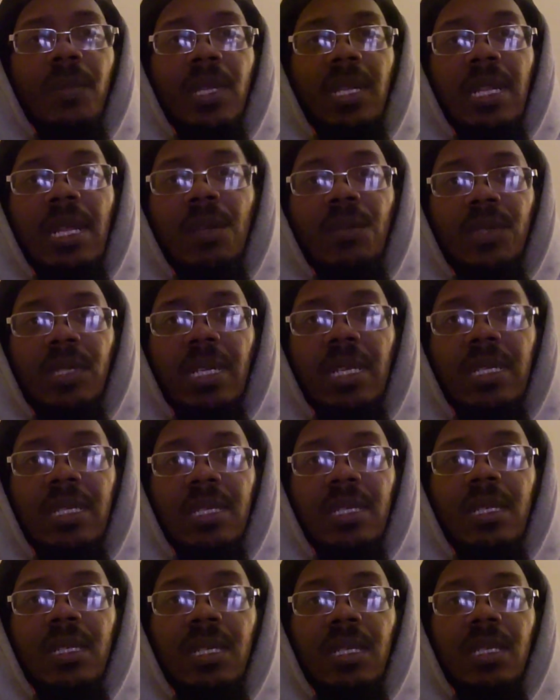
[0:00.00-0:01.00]
clout
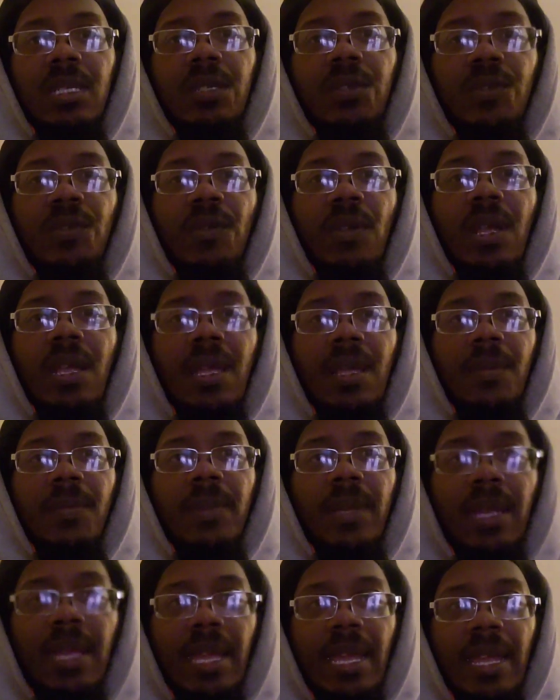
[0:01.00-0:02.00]
chasing to
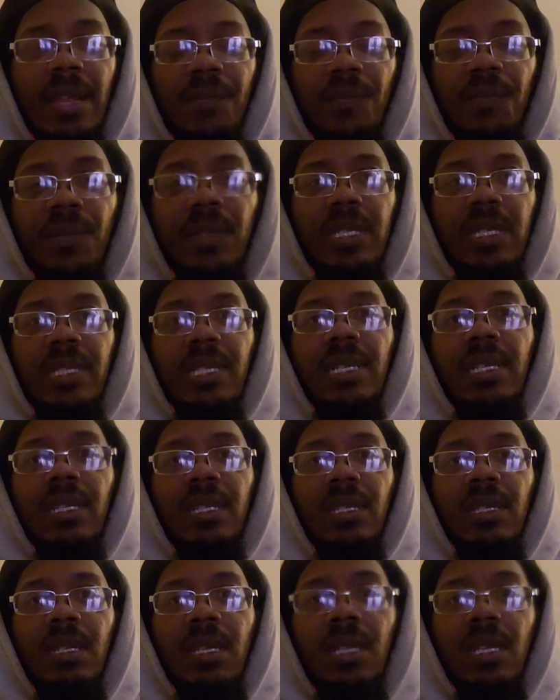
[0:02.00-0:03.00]
describe everything.